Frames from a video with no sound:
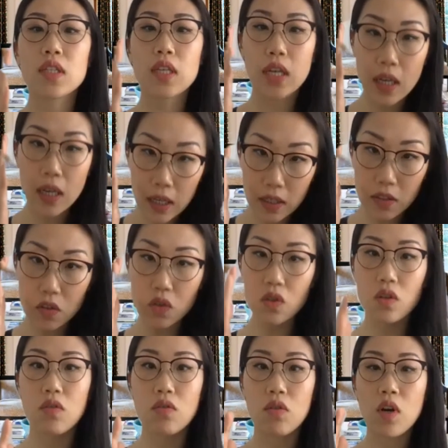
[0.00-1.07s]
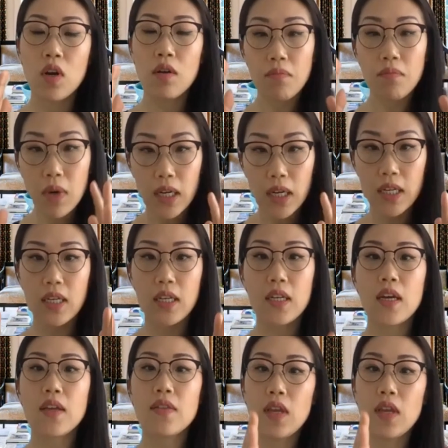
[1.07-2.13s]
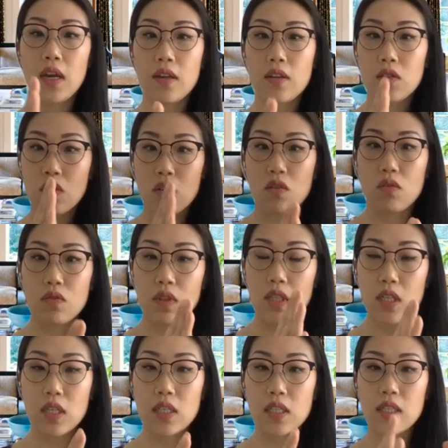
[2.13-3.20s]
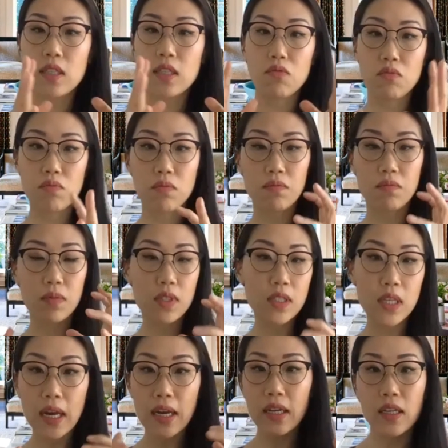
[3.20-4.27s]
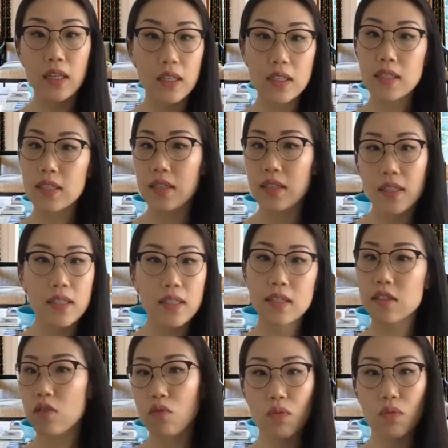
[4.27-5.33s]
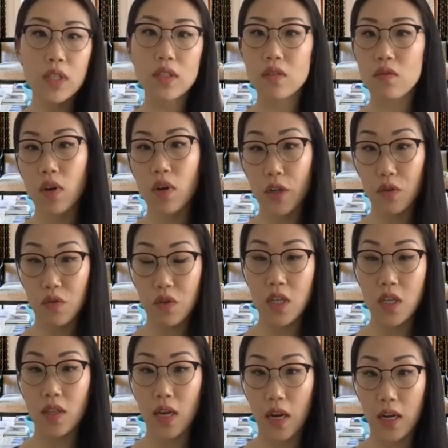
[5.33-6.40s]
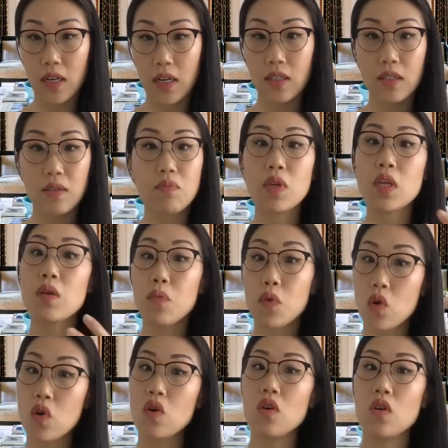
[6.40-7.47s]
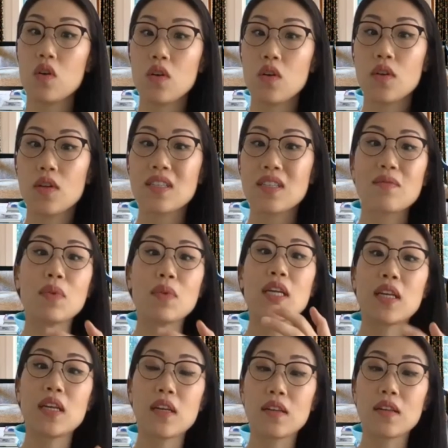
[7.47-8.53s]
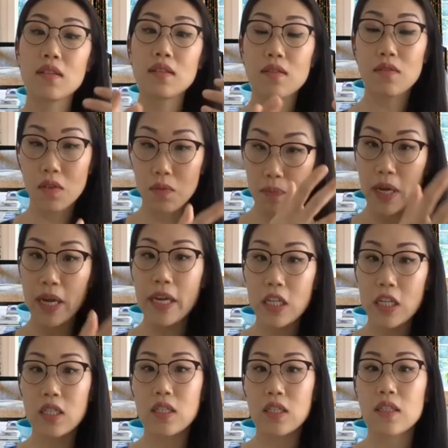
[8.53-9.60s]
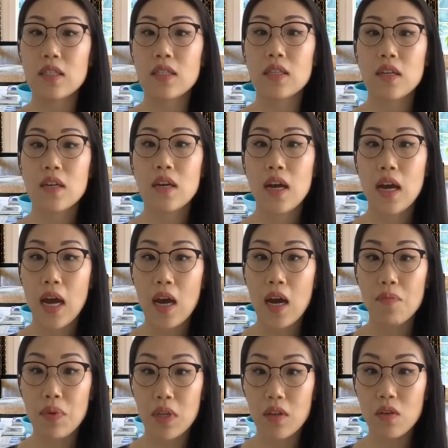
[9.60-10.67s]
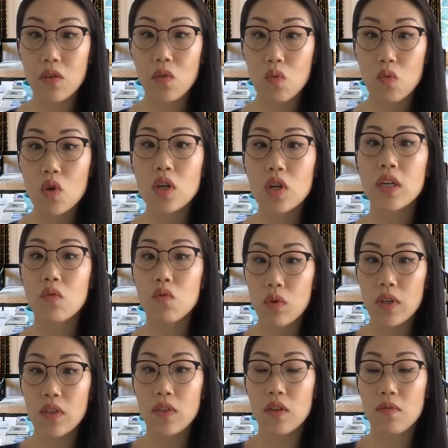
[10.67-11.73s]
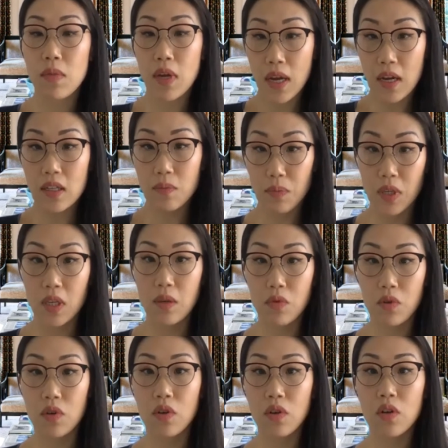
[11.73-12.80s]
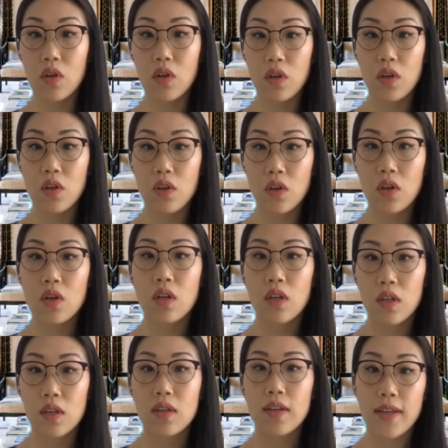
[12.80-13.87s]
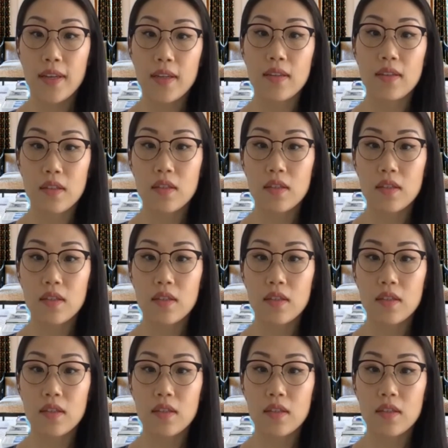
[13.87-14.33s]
and, you know, money and that, you know, this and science and this is the reason why you need that. It's people, is making the patients happy, working with them as people. And